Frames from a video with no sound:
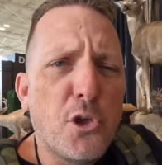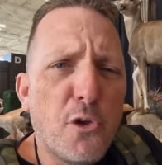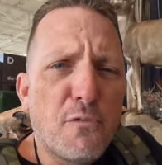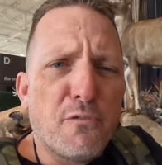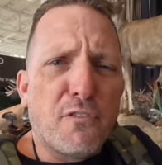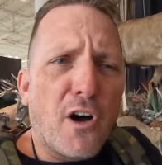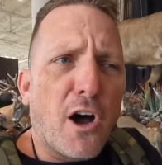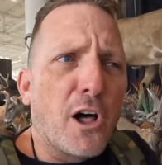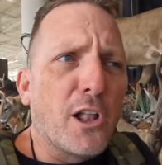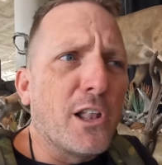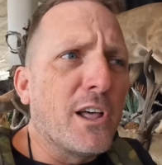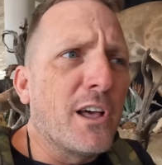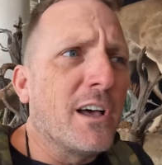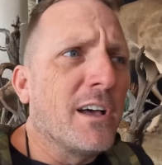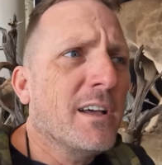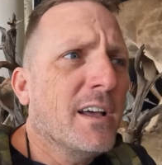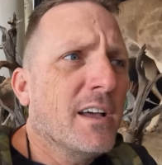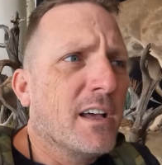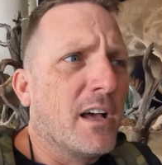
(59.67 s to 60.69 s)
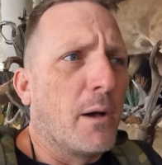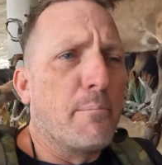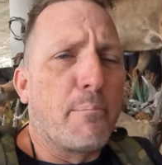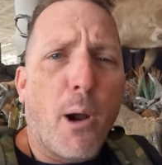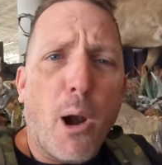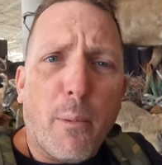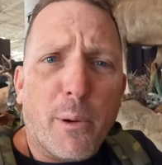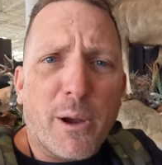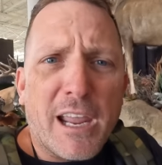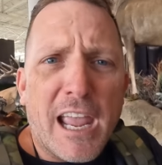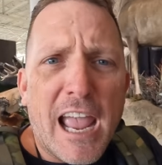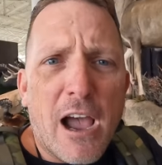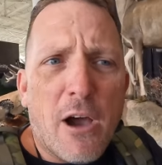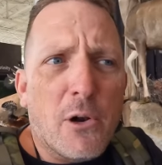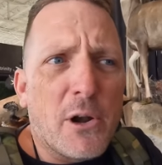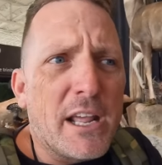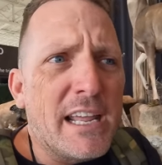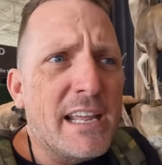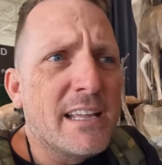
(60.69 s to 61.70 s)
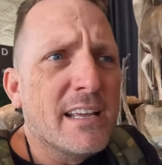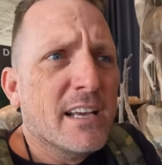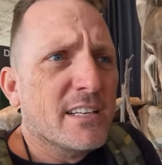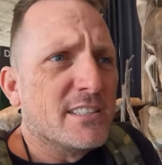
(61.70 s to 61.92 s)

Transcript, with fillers: Eufaula, Barber County,